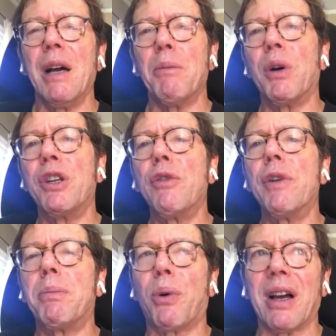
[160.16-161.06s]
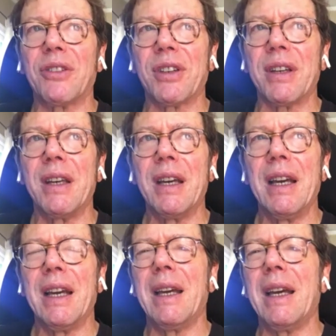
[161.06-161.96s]
But when you repress it,
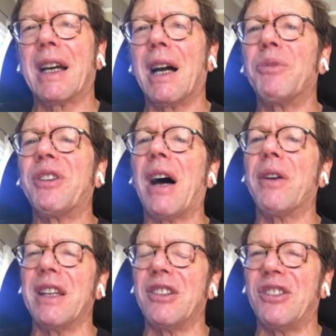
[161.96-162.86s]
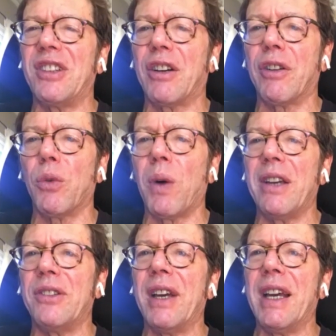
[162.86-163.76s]
it comes out in secret
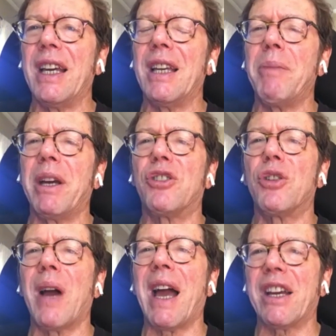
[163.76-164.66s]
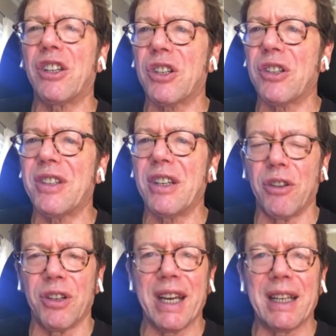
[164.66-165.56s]
ways. It makes you anxious in
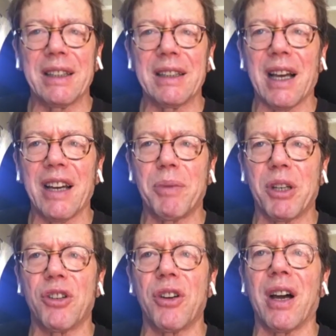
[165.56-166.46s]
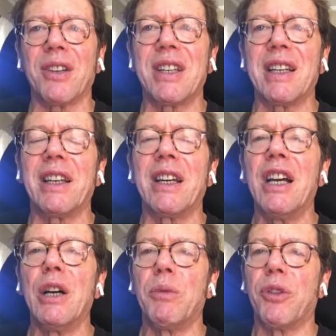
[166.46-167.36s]
your daily life because you're not dealing
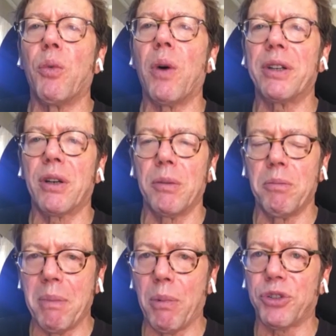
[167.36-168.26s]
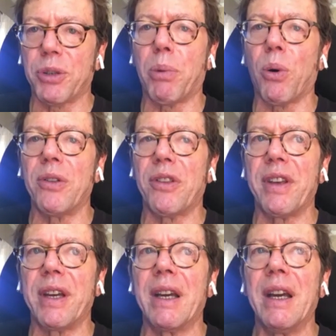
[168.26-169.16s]
with the one most important
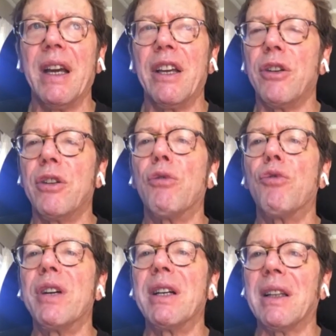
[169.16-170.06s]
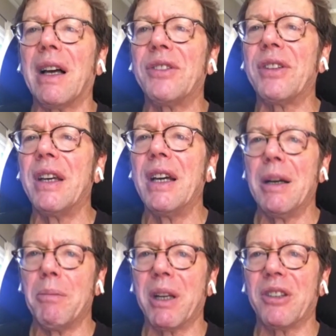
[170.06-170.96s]
thing. You don't realize it,
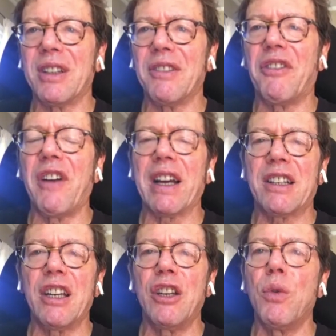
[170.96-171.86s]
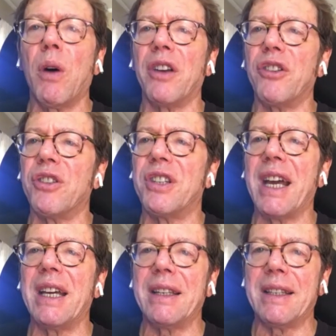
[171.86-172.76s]
but it's infecting you on your
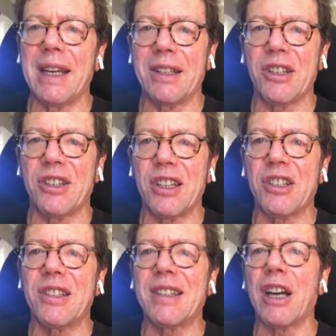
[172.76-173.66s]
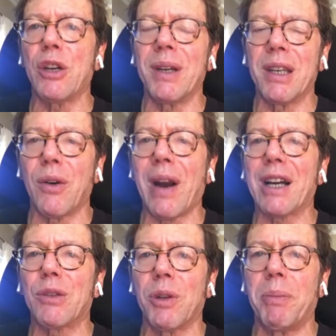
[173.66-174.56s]
day-to-day decisions, how you
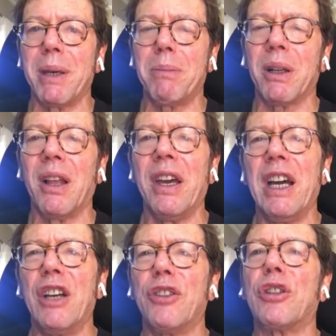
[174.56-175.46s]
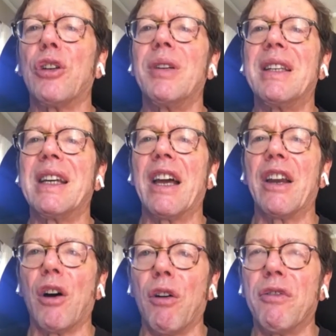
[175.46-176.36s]
interact with people. So you need to get
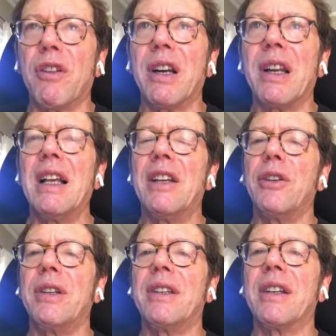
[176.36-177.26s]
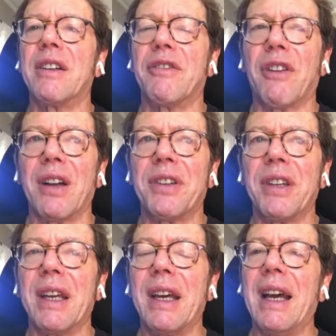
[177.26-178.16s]
over it. You need to confront it.
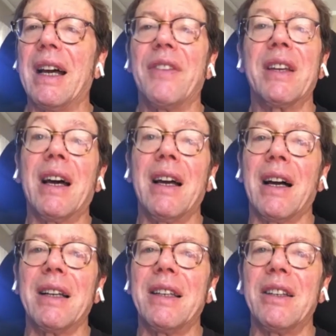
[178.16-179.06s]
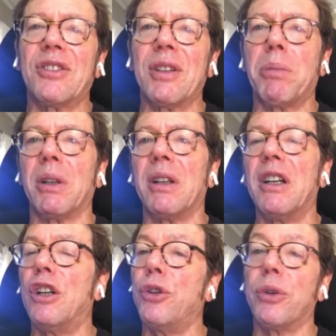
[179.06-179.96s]
And the idea is simple.
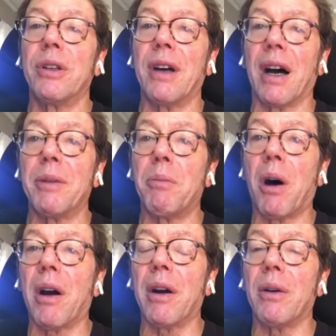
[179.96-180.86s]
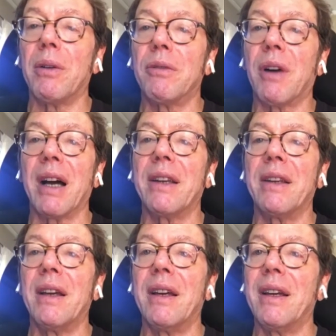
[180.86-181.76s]
You could die tomorrow, right?
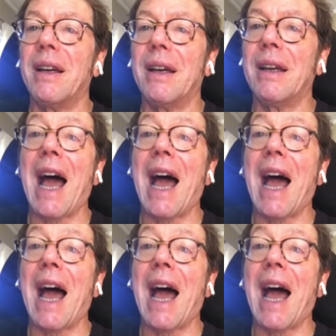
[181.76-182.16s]
It